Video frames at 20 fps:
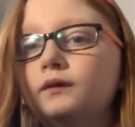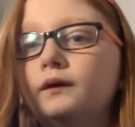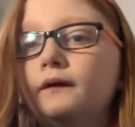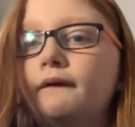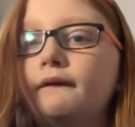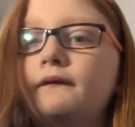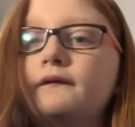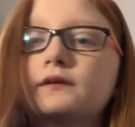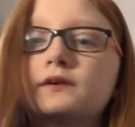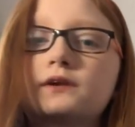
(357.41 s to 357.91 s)

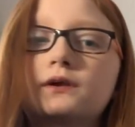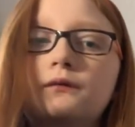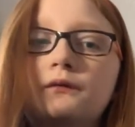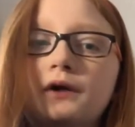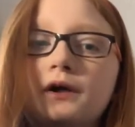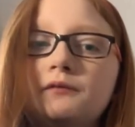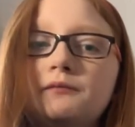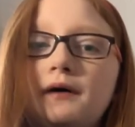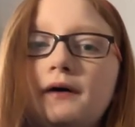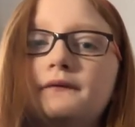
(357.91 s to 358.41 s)
And if you're still
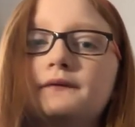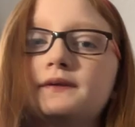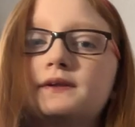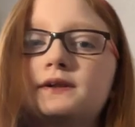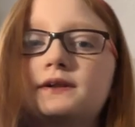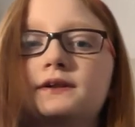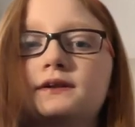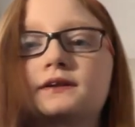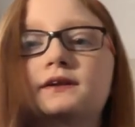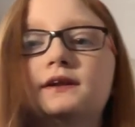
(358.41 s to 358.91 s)
worried about
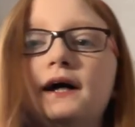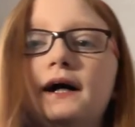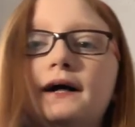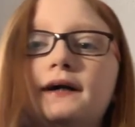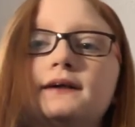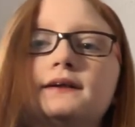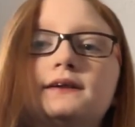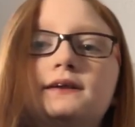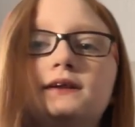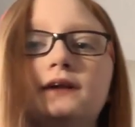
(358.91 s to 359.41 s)

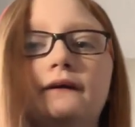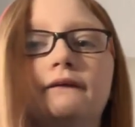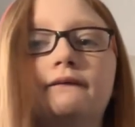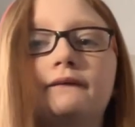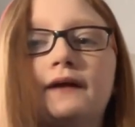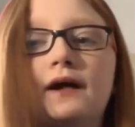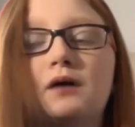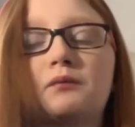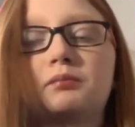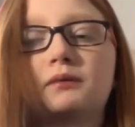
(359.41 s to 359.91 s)
that,
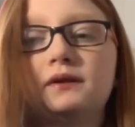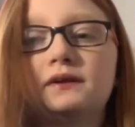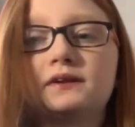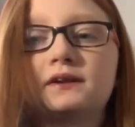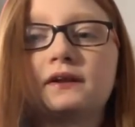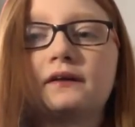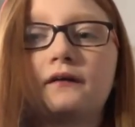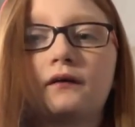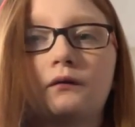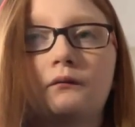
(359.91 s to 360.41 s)
stuff
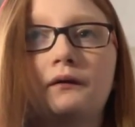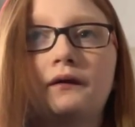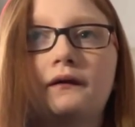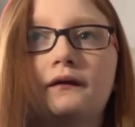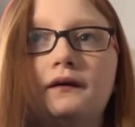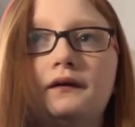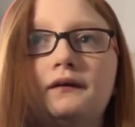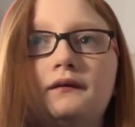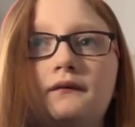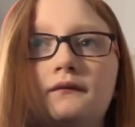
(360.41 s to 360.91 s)
napkins in there
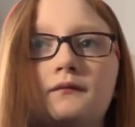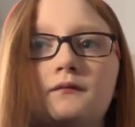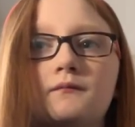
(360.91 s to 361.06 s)
with it.